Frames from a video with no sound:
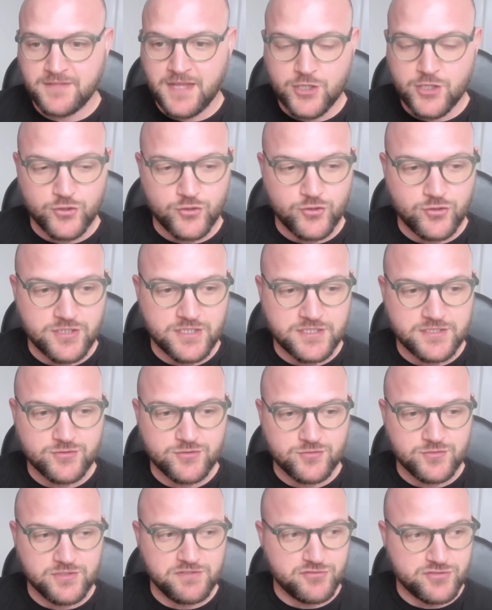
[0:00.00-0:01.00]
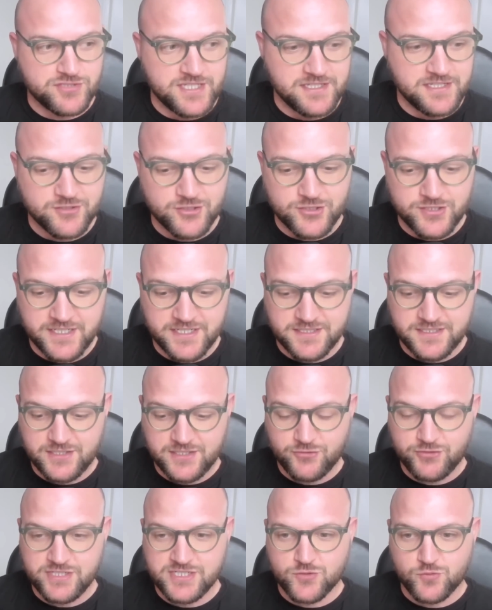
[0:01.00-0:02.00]
You know that if you say 38
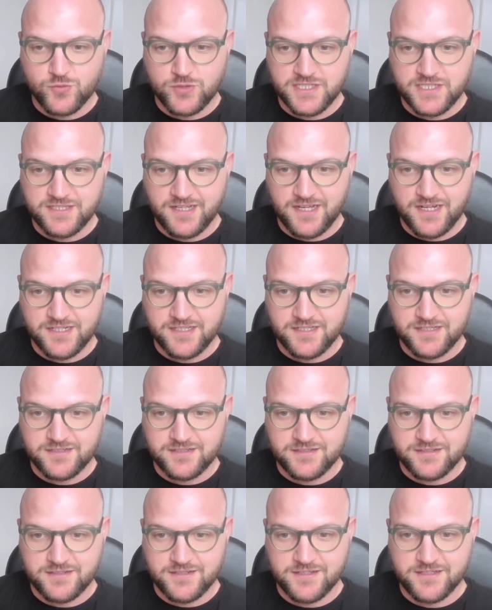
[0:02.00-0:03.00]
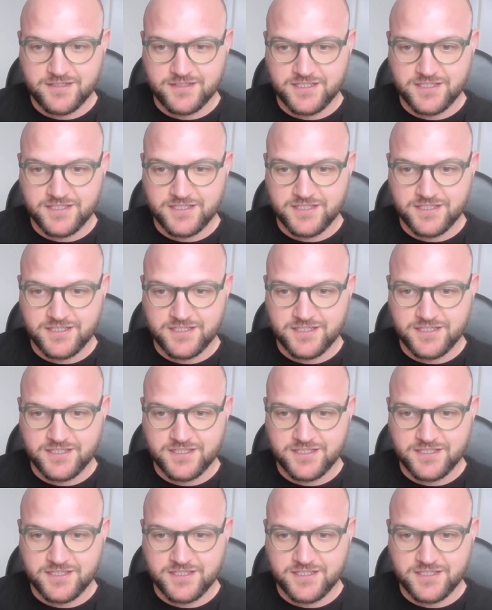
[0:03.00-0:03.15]
degrees to an Italian,